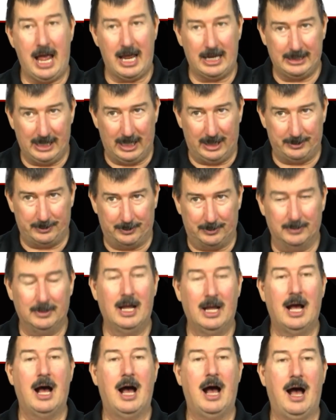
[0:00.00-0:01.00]
tunnel.
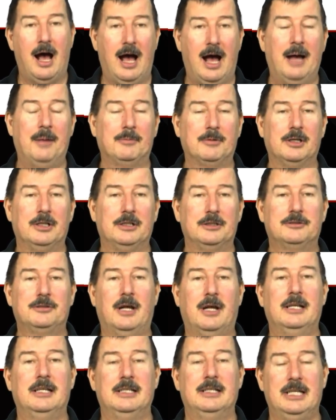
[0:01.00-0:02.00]
I'm going to
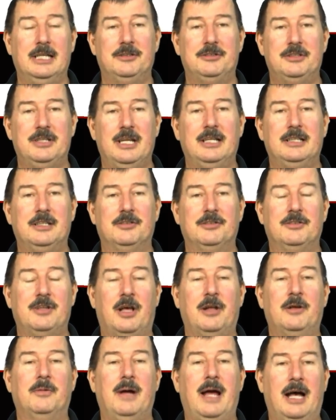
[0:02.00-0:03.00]
try to initiate this
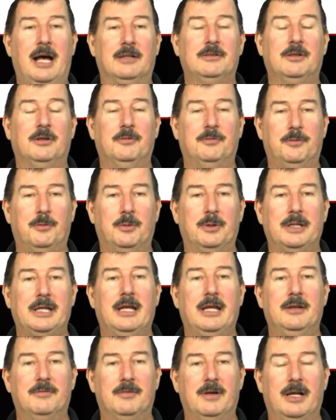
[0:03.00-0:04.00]
tunnel out to the
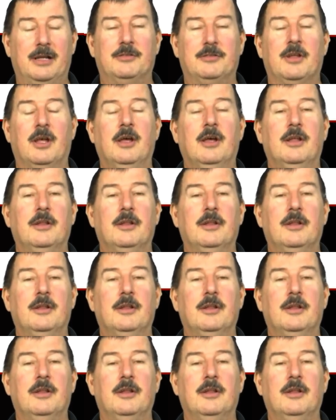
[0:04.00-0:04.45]
FortiGate device.